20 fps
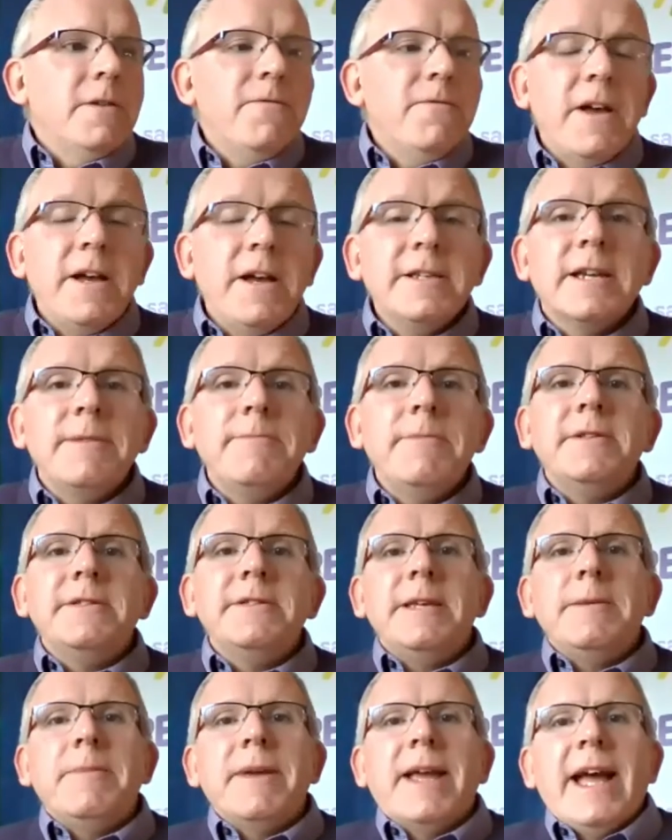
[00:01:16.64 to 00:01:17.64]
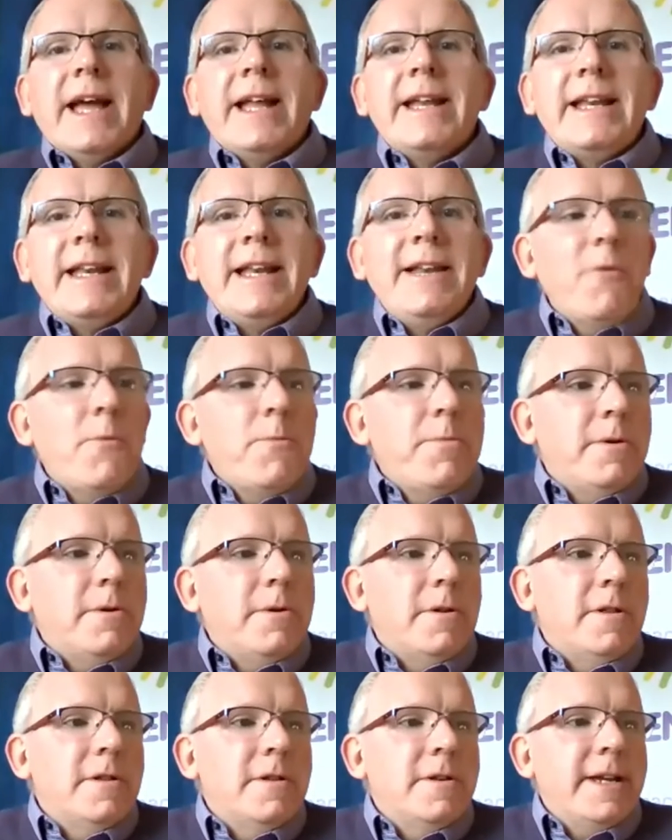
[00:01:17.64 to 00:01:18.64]
The first community began in
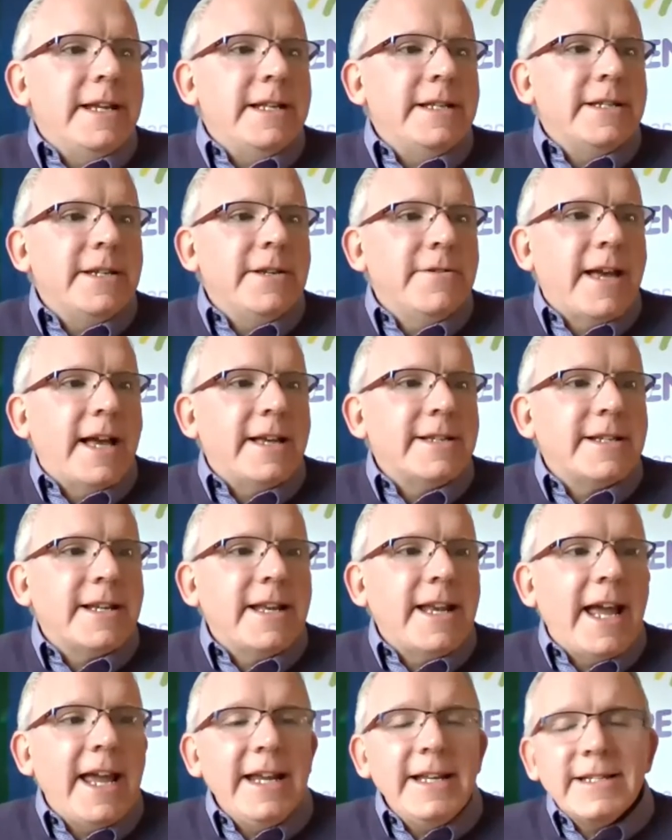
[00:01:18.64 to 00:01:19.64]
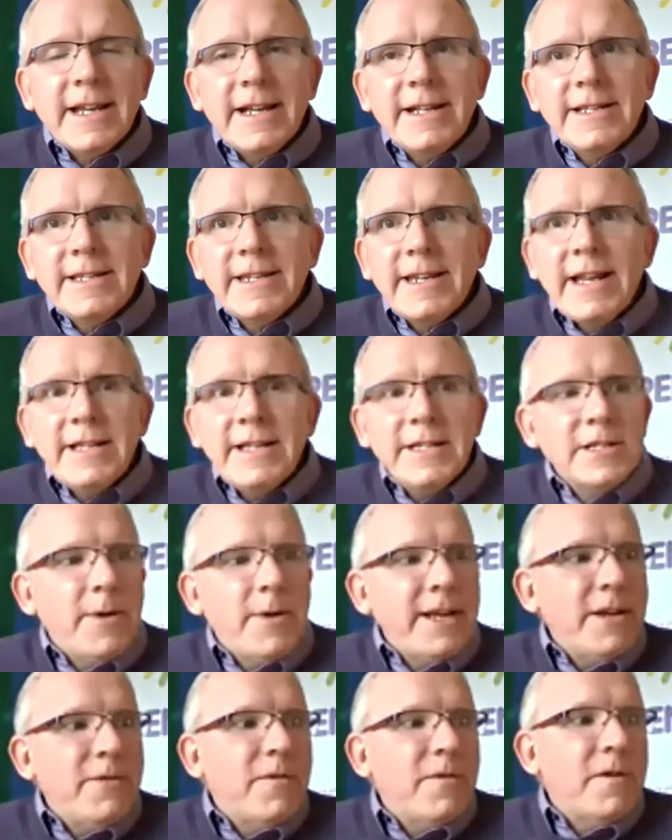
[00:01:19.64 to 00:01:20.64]
Liverpool in 2008, and since
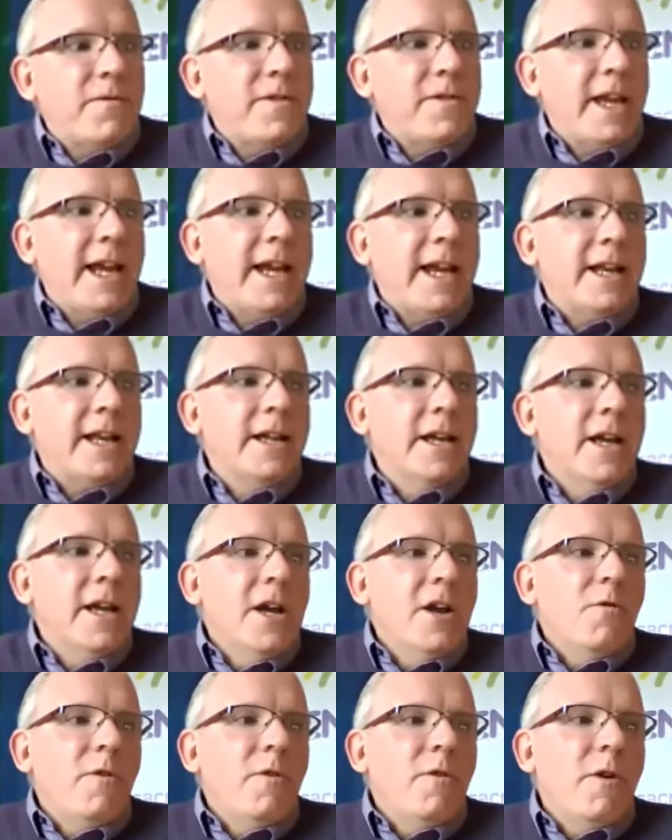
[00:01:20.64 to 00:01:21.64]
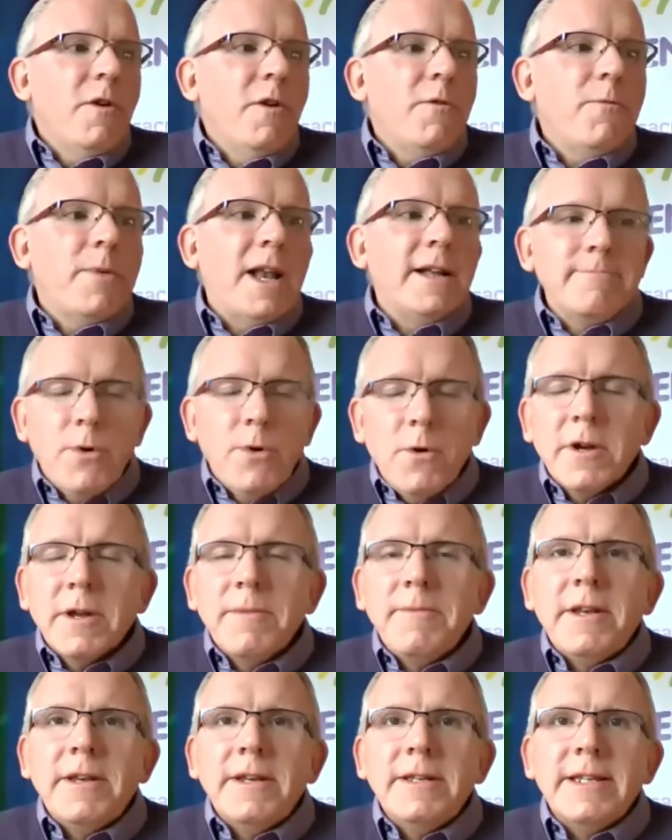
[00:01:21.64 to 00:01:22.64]
2015, we've planted more
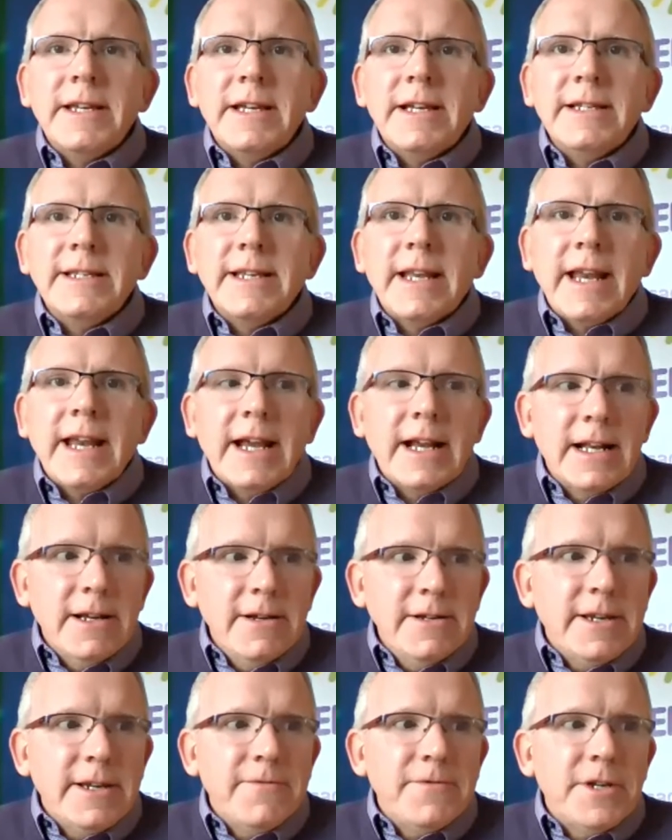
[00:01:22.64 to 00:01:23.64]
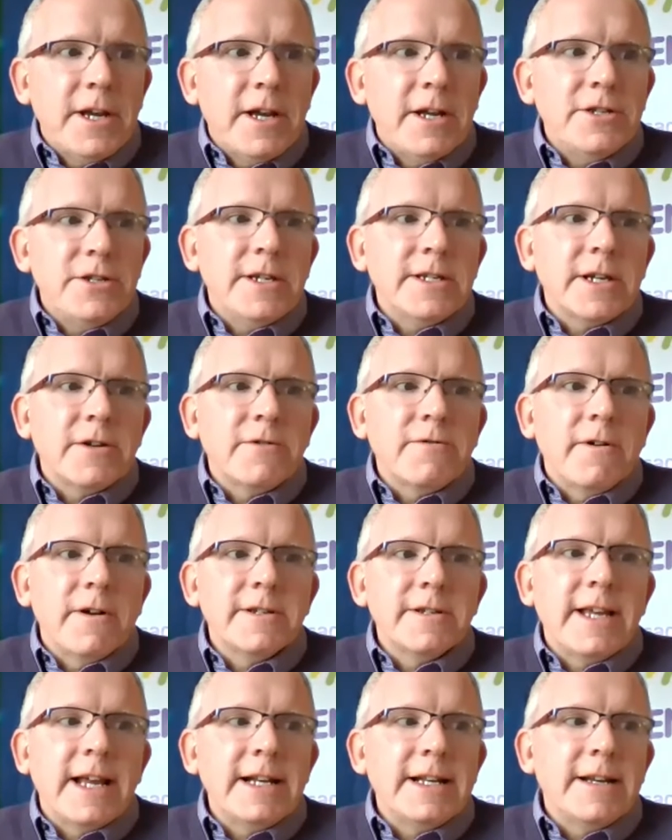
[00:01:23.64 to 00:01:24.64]
communities in inclusive churches
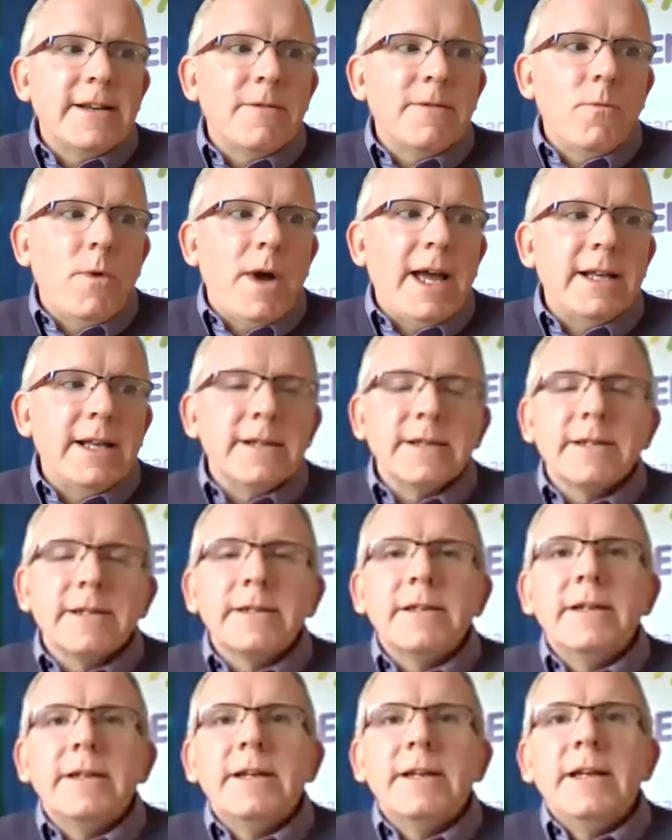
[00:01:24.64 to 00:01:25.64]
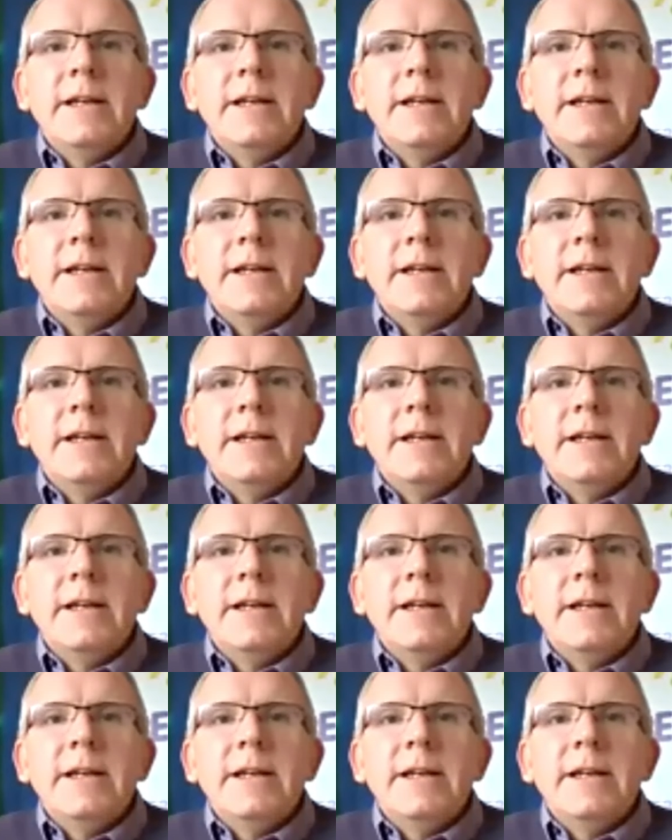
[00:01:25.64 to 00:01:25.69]
across England and Wales.